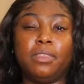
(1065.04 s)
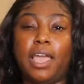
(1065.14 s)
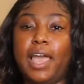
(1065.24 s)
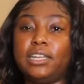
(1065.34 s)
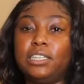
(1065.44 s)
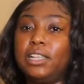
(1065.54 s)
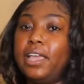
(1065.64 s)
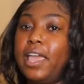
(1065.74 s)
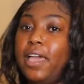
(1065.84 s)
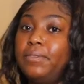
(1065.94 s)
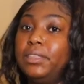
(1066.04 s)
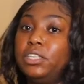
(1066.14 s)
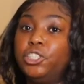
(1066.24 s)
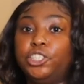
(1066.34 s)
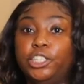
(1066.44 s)
I actually like having
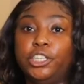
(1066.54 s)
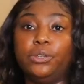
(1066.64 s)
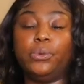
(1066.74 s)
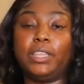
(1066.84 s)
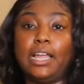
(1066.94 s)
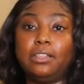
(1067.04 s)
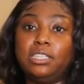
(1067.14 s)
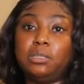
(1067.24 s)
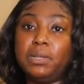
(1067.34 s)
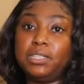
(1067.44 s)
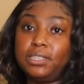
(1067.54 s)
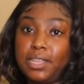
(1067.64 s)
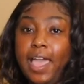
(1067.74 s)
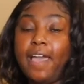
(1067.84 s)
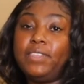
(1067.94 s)
this shirt without the splits, because
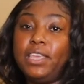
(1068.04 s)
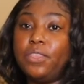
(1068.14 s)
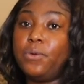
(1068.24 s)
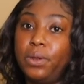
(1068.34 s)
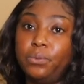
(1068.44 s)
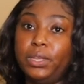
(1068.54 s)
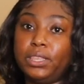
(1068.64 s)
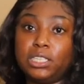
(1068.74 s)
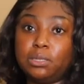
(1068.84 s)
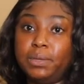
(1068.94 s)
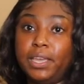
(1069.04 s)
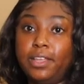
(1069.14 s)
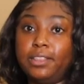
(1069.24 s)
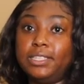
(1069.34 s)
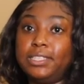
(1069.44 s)
I have the other one with the split
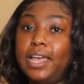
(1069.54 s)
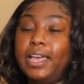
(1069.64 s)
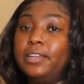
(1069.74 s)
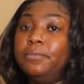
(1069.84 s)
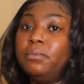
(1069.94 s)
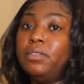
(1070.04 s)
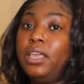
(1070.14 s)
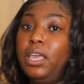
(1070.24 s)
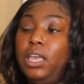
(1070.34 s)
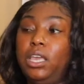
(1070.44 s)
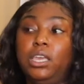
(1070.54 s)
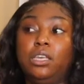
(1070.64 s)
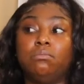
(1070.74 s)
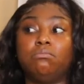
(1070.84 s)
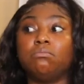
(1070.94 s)
of the side, and